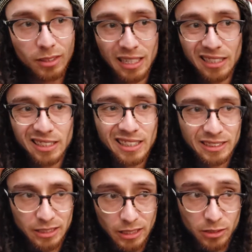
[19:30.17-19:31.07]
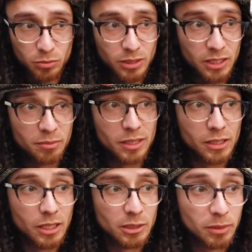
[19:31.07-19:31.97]
like I said, I just want to give my
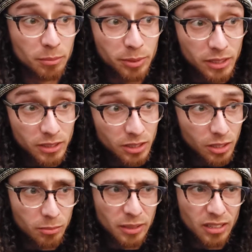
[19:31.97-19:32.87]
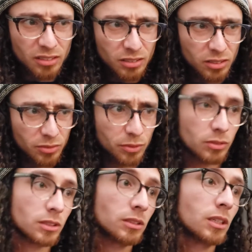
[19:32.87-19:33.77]
thoughts, my opinions, talk about, you know, a few
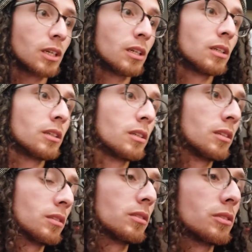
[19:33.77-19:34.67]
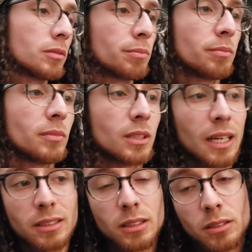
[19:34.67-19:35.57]
things.
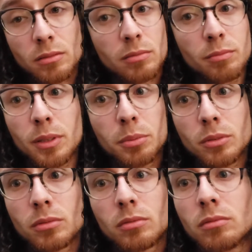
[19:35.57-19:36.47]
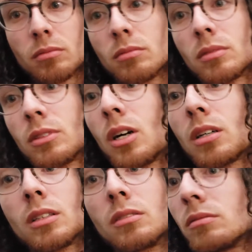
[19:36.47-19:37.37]
I've seen people
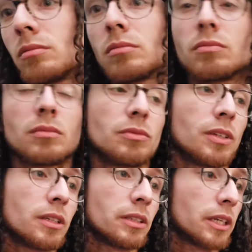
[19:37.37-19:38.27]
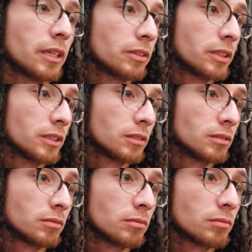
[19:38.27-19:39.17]
talking very angry
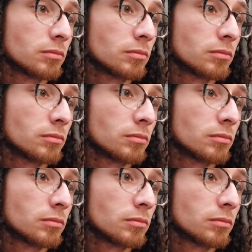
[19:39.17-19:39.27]
and